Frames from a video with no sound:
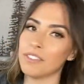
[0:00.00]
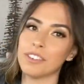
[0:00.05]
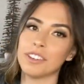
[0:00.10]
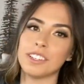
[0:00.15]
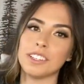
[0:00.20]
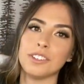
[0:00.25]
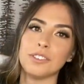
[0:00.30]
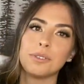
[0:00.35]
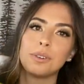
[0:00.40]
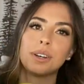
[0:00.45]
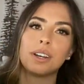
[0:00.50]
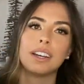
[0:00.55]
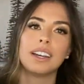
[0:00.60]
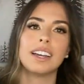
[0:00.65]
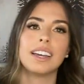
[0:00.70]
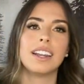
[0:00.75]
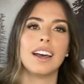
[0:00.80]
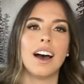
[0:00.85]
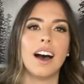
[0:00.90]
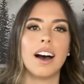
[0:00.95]
You
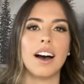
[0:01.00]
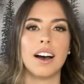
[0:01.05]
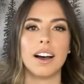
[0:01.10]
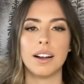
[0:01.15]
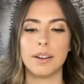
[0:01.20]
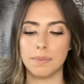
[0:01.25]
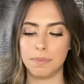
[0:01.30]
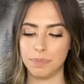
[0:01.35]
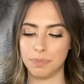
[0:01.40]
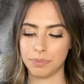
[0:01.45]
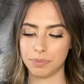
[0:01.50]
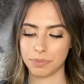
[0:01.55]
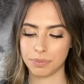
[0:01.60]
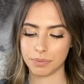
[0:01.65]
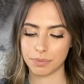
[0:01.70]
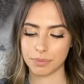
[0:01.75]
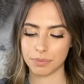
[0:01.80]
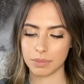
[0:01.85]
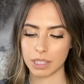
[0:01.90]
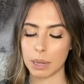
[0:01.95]
could
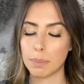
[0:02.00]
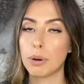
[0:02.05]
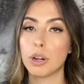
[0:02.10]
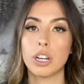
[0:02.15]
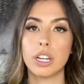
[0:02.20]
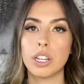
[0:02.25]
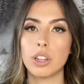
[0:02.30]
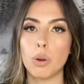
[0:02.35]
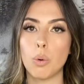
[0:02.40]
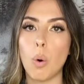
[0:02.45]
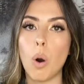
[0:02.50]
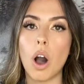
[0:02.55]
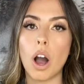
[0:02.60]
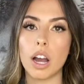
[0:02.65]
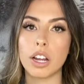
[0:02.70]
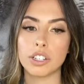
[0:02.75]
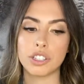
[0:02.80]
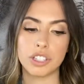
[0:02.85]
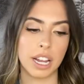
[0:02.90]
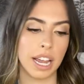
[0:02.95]
put it in the
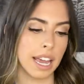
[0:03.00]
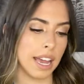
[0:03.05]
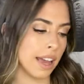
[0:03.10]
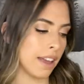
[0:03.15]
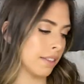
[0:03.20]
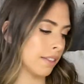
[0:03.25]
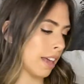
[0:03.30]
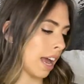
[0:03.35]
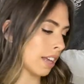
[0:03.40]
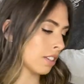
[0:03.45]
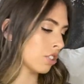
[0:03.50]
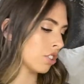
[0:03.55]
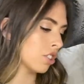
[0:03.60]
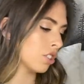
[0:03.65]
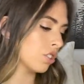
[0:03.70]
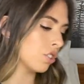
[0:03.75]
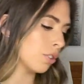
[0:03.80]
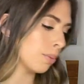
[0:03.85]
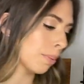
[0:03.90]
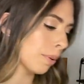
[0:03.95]
wash, and that's
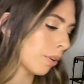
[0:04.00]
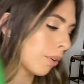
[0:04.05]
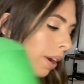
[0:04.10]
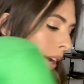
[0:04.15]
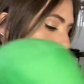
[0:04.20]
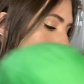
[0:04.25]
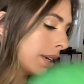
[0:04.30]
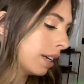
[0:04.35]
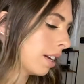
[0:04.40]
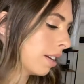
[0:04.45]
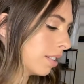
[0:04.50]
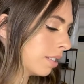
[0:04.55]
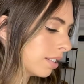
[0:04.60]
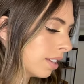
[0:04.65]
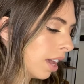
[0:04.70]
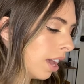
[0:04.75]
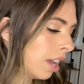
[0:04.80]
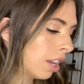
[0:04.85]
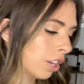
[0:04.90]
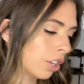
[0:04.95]
just super great because,
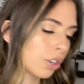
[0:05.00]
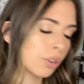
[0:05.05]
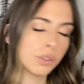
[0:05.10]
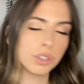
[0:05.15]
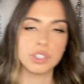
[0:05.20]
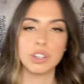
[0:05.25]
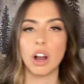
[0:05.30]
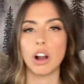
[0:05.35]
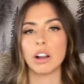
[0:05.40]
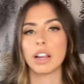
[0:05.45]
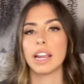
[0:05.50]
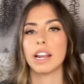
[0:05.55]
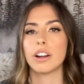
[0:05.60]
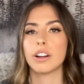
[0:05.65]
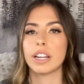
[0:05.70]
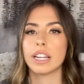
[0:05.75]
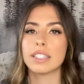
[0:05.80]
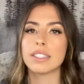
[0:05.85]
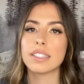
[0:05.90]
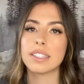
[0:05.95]
you know, the dog hair
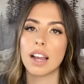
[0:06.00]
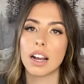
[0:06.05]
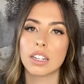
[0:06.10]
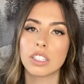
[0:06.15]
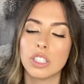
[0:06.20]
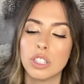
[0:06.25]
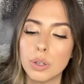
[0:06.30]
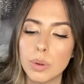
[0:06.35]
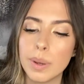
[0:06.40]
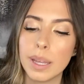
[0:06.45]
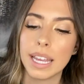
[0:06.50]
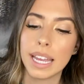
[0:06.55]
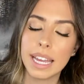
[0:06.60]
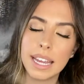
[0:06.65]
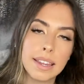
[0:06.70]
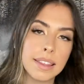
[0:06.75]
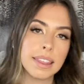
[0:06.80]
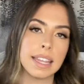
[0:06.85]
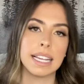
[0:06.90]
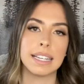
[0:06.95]
gets stuck to
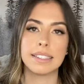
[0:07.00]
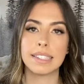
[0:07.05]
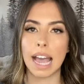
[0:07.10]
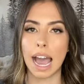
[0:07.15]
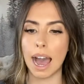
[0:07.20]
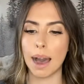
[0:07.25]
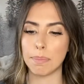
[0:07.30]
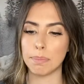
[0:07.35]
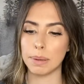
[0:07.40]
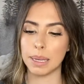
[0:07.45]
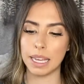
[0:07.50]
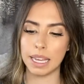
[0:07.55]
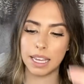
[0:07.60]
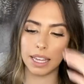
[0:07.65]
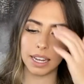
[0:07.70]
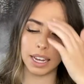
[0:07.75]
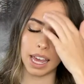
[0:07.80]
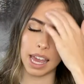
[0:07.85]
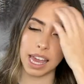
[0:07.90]
it, things happen.